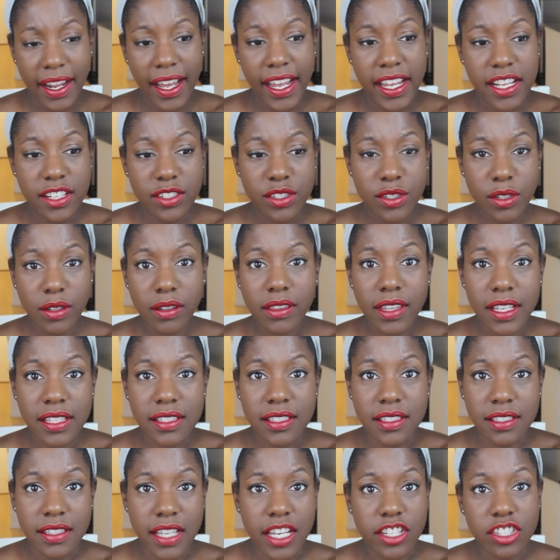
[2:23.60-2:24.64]
I do this
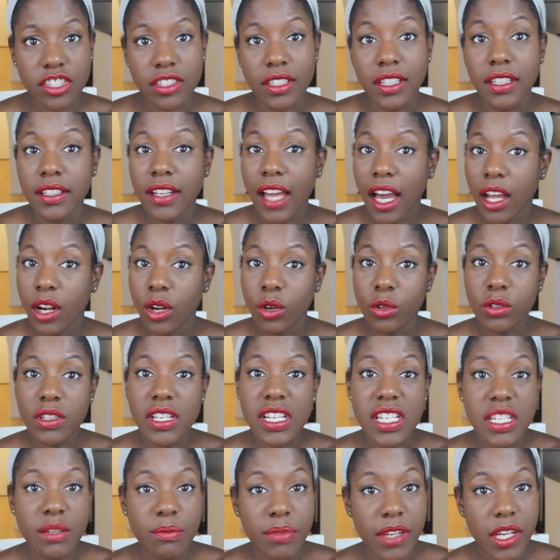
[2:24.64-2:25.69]
essentially not
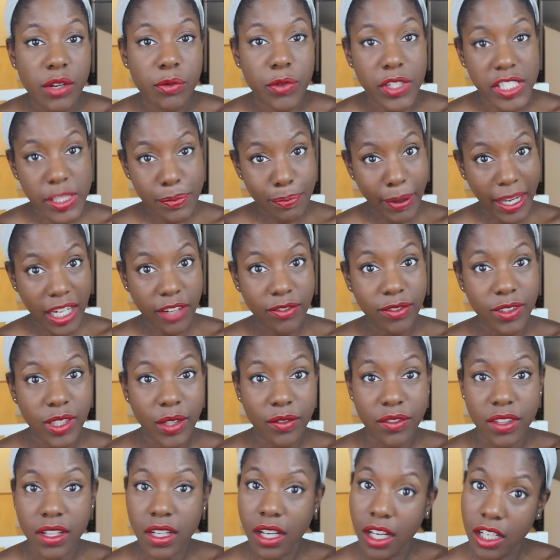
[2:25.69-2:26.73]
only to be respectful
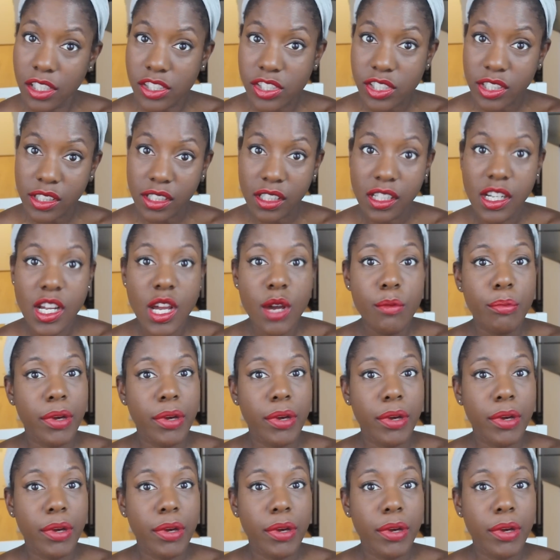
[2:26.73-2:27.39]
of the culture,